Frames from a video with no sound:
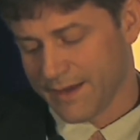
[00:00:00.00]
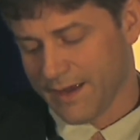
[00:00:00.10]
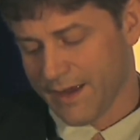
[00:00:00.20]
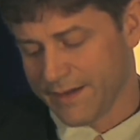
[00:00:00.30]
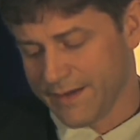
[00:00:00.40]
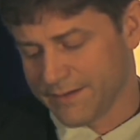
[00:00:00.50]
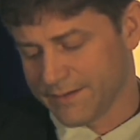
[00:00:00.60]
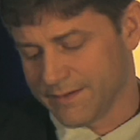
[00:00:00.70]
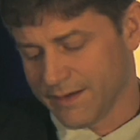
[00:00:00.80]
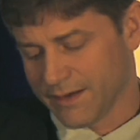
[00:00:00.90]
I
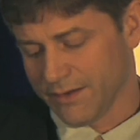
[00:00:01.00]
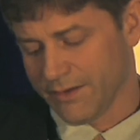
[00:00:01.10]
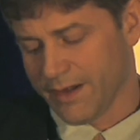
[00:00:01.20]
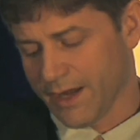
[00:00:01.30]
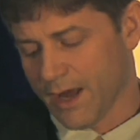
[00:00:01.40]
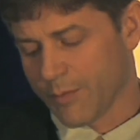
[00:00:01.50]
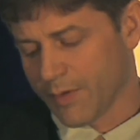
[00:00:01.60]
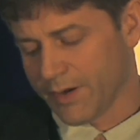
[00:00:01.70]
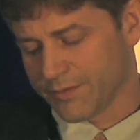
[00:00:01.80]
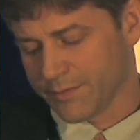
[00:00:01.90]
didn't include any
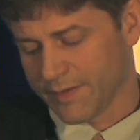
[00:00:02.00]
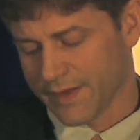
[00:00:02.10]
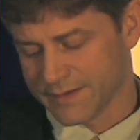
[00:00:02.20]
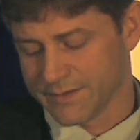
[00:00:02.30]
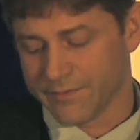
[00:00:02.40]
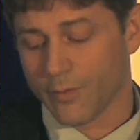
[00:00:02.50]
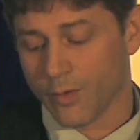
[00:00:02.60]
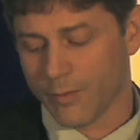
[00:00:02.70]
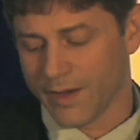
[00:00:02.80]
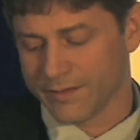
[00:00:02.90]
operators with less than
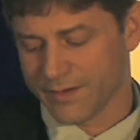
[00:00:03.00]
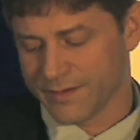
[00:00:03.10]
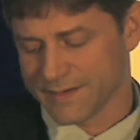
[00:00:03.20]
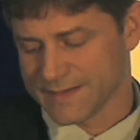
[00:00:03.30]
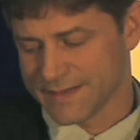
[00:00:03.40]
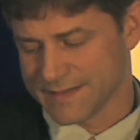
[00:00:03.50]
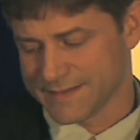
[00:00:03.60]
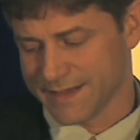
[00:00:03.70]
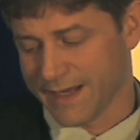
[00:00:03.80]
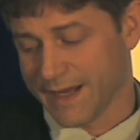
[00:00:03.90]
4 wells on this
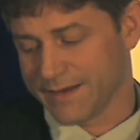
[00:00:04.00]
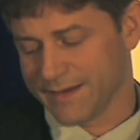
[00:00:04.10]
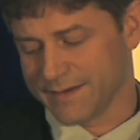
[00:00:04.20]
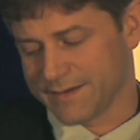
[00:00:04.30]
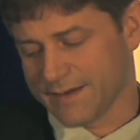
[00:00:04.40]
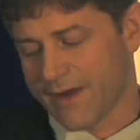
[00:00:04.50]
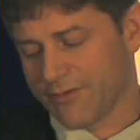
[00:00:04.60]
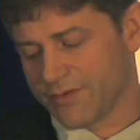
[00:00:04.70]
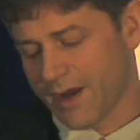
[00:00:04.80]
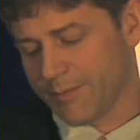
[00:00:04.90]
list, and again, these
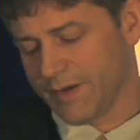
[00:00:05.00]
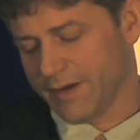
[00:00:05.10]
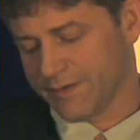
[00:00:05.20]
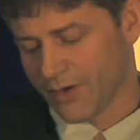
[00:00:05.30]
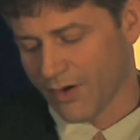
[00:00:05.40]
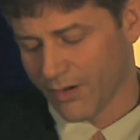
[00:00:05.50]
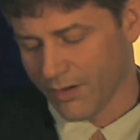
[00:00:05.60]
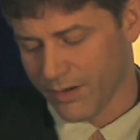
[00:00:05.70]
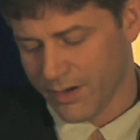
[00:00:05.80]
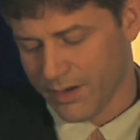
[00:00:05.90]
average IPs
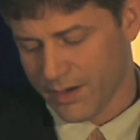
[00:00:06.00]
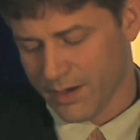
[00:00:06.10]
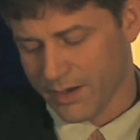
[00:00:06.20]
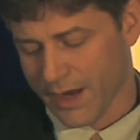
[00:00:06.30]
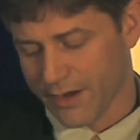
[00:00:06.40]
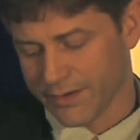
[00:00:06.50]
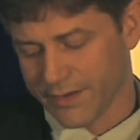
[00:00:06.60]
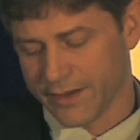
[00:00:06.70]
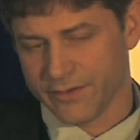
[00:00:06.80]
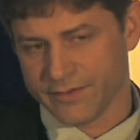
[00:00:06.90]
are
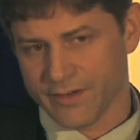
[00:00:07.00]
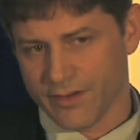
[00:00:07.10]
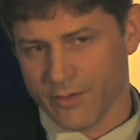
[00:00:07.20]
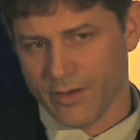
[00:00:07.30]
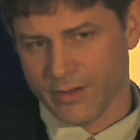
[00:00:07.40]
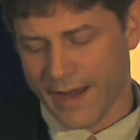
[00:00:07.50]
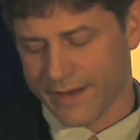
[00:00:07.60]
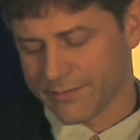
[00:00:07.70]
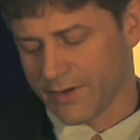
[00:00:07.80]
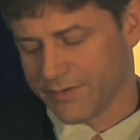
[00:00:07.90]
calculated using an oil to
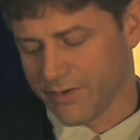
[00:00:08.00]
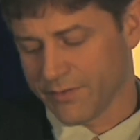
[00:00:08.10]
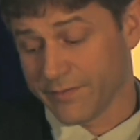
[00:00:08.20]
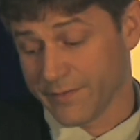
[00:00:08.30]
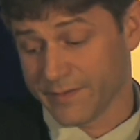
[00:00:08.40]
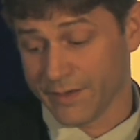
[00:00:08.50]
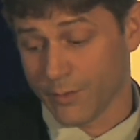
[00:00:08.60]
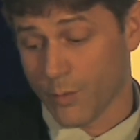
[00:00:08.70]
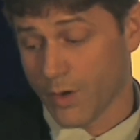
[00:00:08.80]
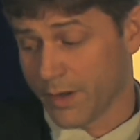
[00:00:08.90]
gas ratio of
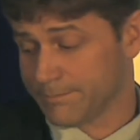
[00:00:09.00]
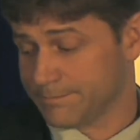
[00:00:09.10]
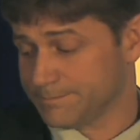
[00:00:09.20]
15-to-1.